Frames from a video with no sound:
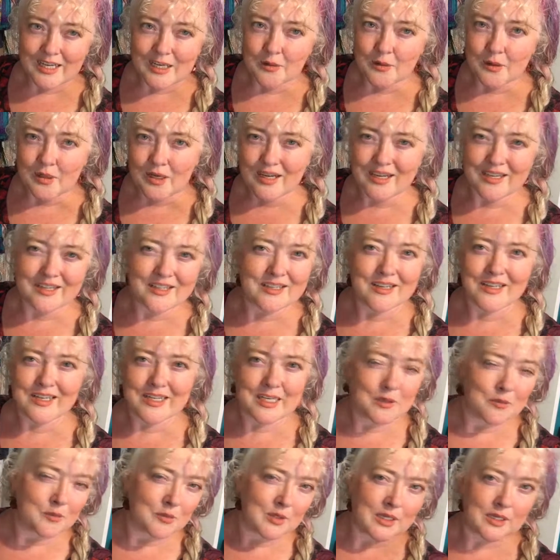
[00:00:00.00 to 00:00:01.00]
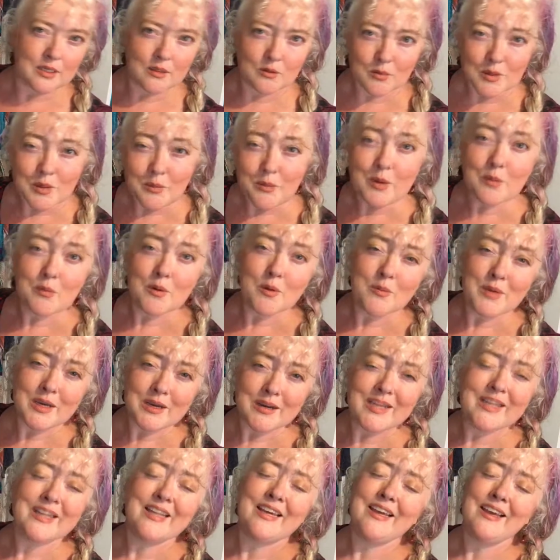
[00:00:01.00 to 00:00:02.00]
I, I got him like, when we were
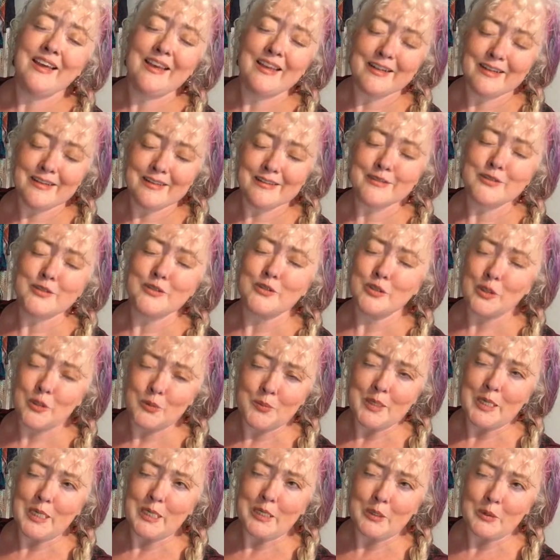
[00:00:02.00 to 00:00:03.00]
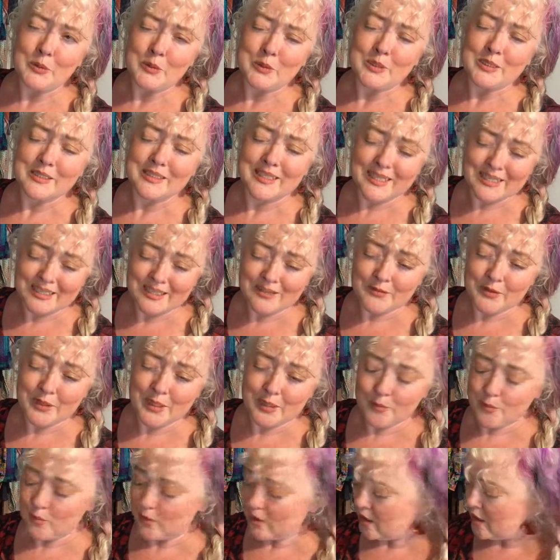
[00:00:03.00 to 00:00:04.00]
married, I had so many coats that I got for
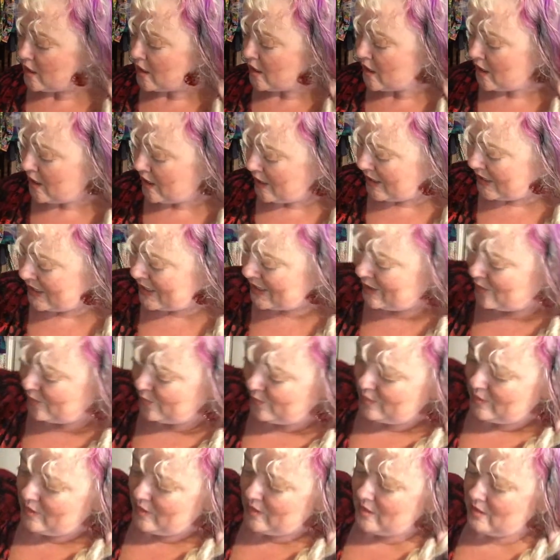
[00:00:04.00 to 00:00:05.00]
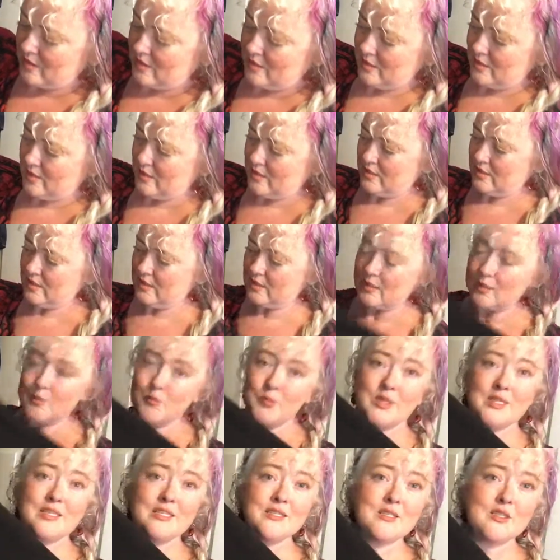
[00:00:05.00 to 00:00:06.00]
him. Um,
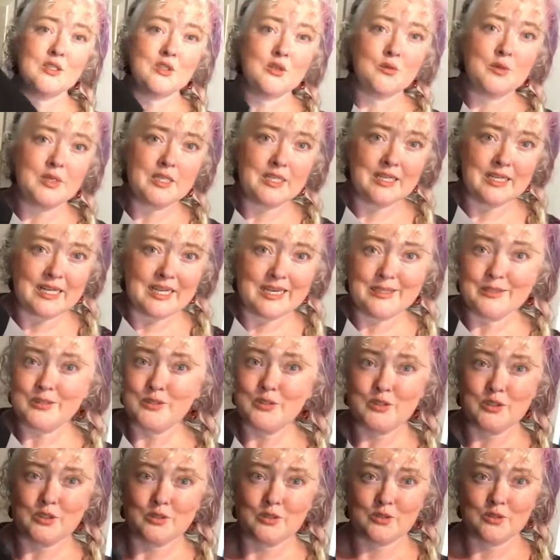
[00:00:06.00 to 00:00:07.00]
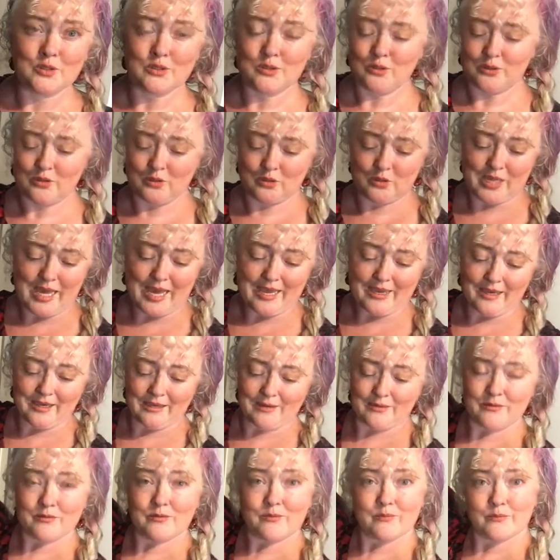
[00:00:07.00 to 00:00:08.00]
but this is a really nice just
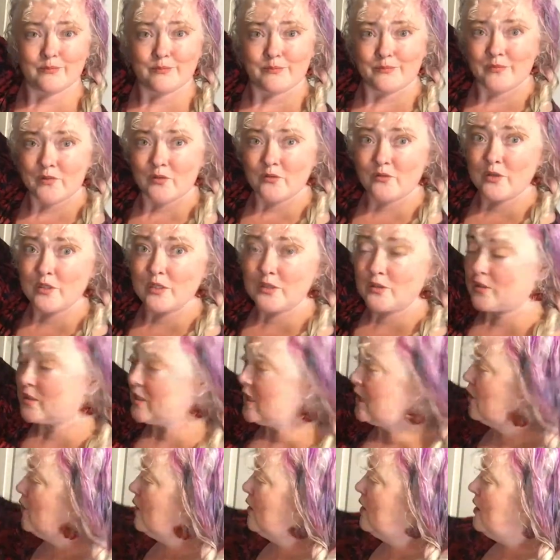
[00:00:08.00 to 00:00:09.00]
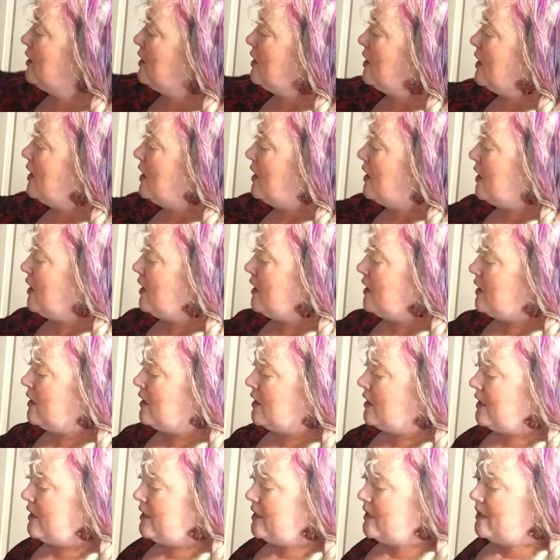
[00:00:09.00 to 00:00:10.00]
jacket for the snow.
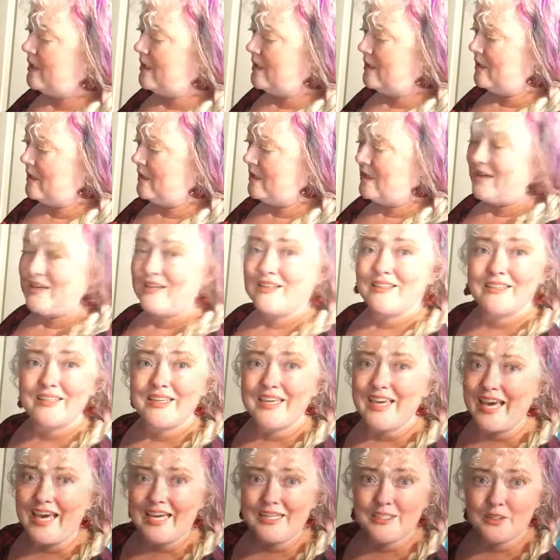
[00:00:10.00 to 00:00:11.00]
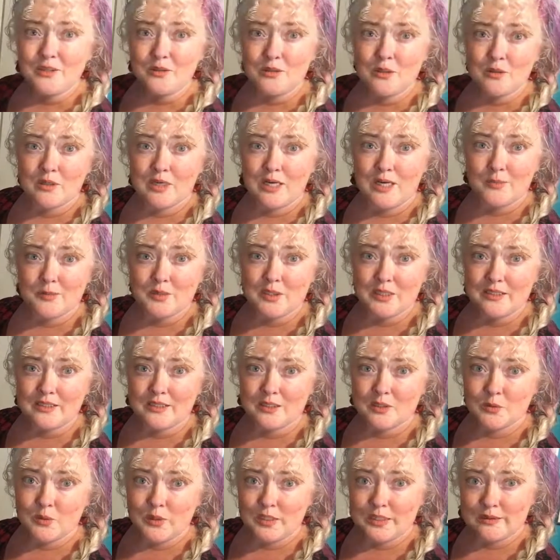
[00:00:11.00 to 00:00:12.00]
Uh, yeah, don't know comps on
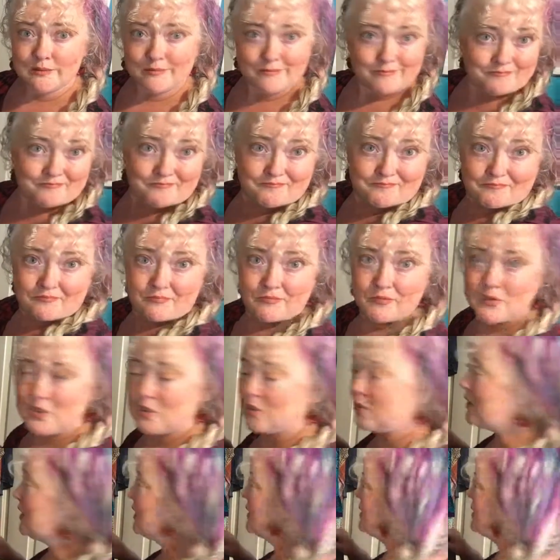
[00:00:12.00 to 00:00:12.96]
this one, so I'll